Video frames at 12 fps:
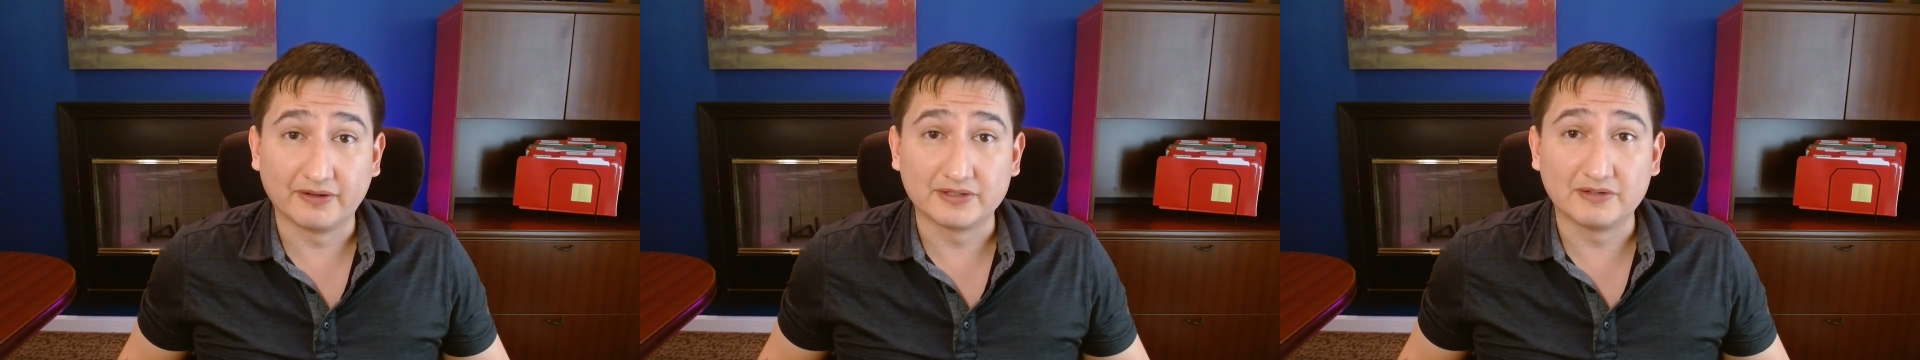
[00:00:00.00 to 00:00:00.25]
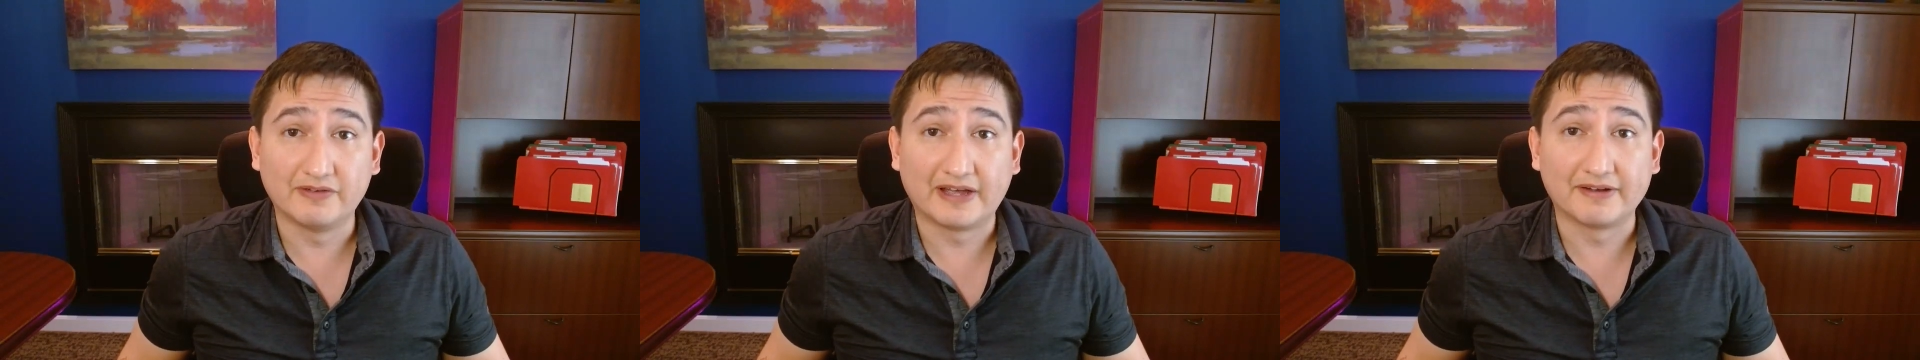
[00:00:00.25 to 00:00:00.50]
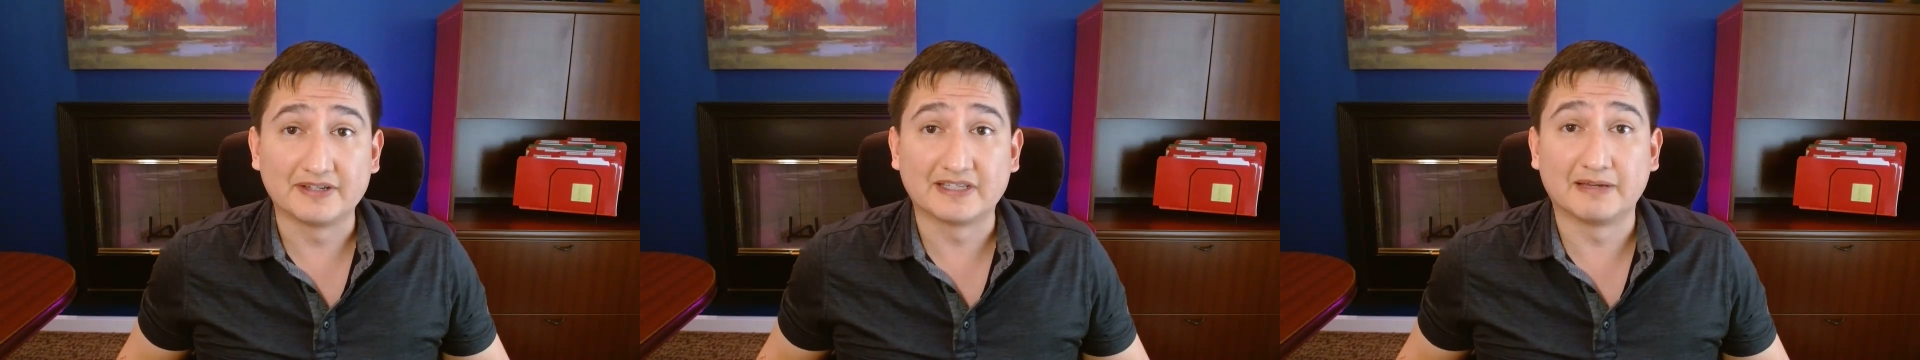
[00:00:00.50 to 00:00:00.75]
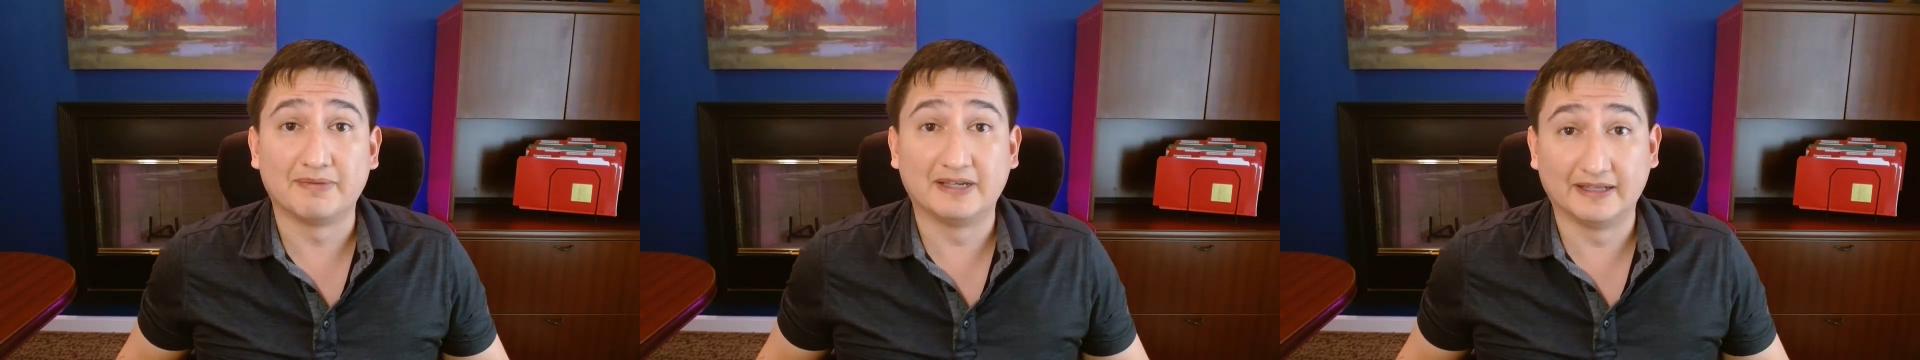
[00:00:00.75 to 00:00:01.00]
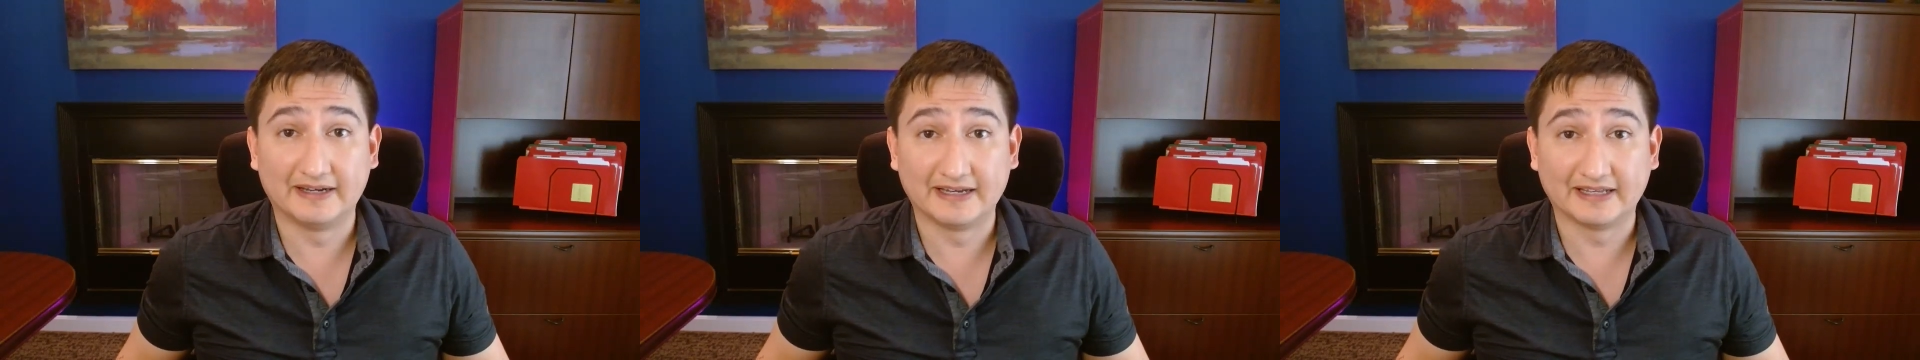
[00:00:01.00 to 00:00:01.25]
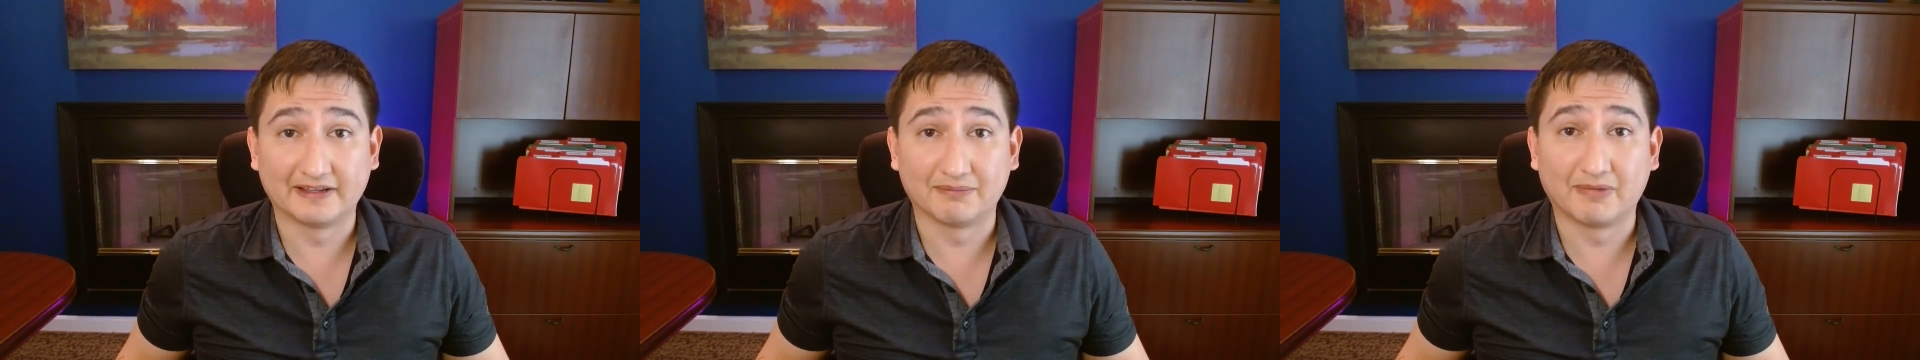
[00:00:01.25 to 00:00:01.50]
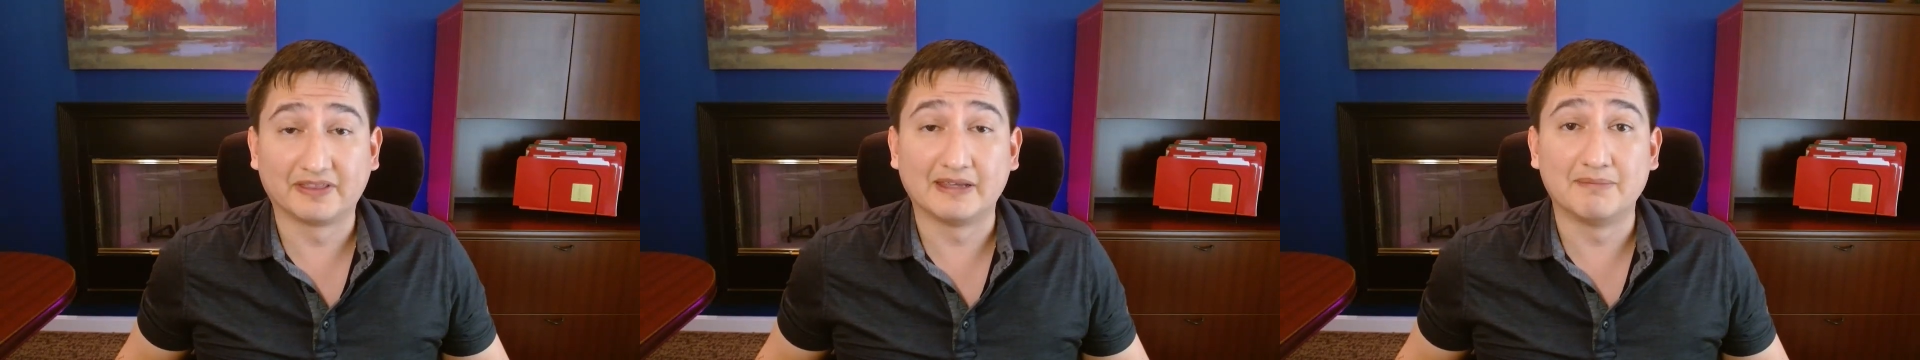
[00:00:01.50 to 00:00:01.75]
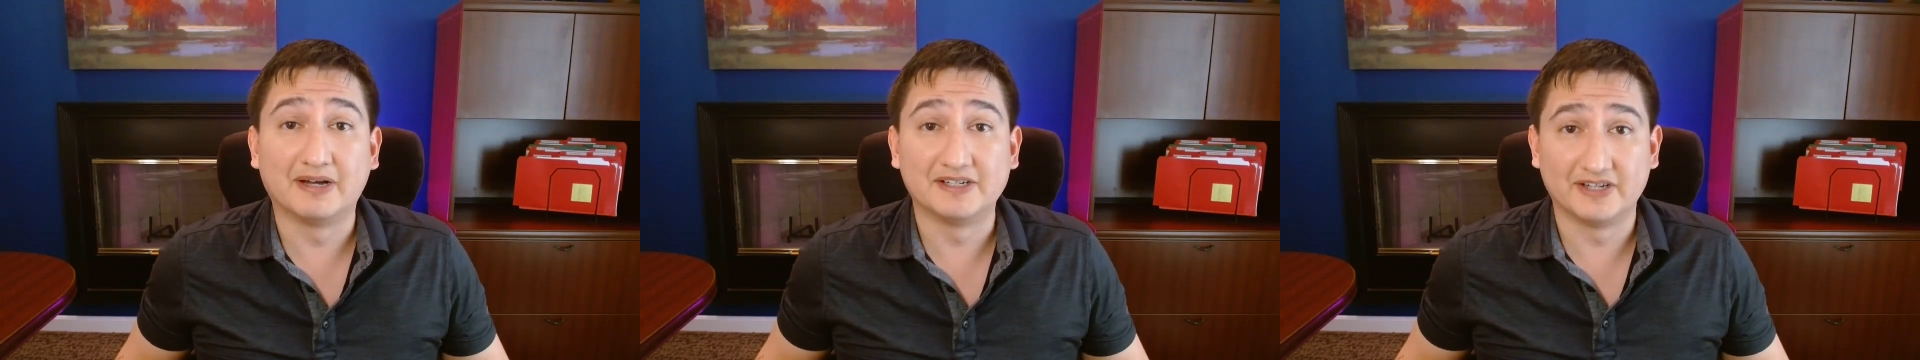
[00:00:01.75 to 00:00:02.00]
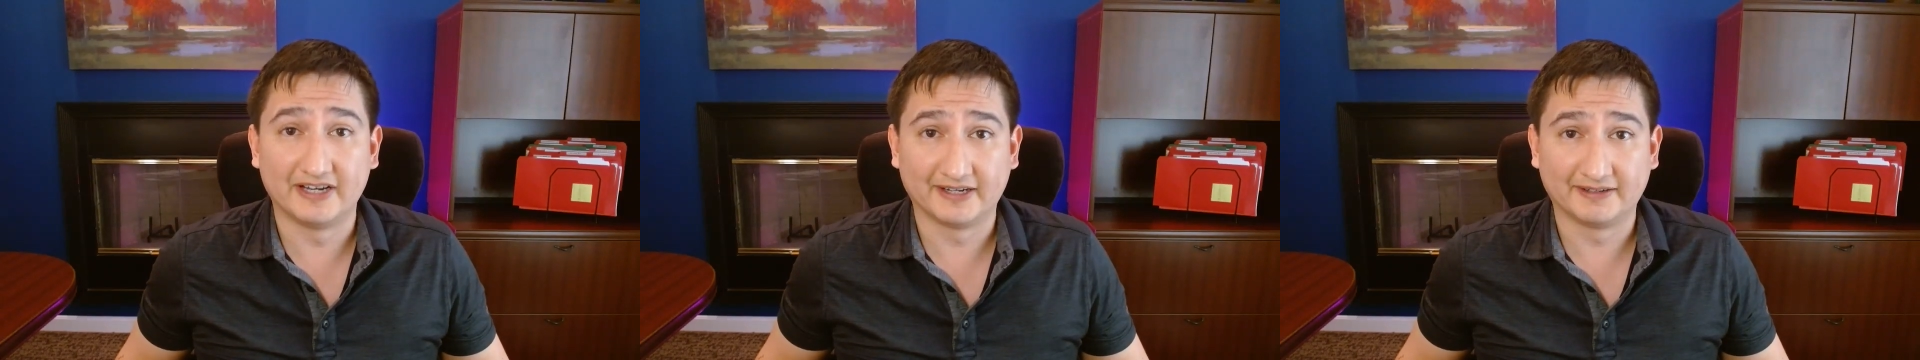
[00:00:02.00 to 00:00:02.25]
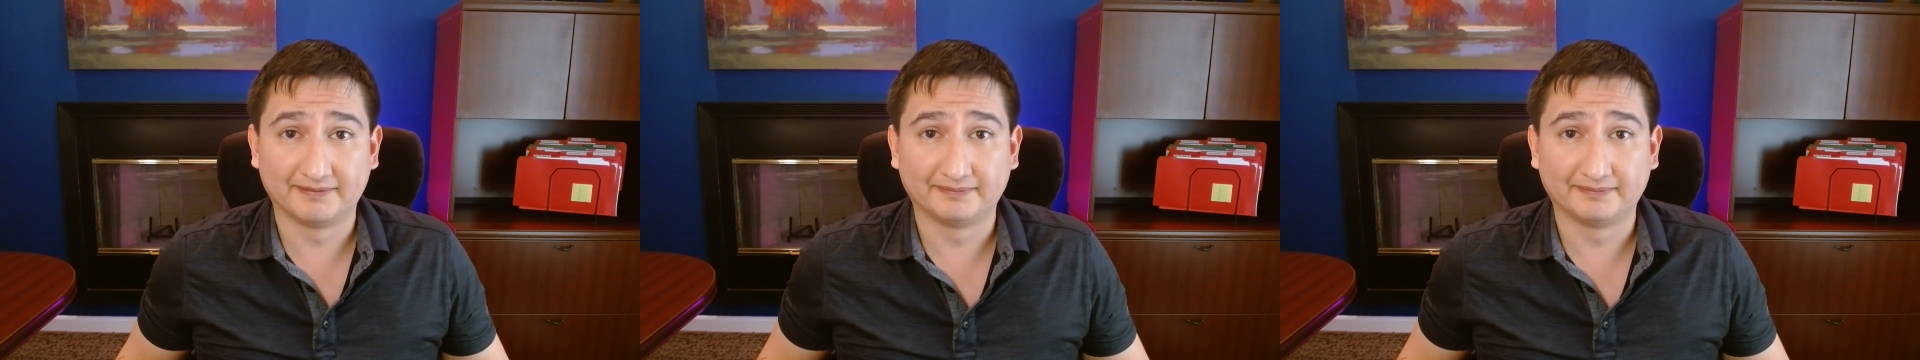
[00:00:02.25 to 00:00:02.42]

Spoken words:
those who value stability in their monthly budgeting.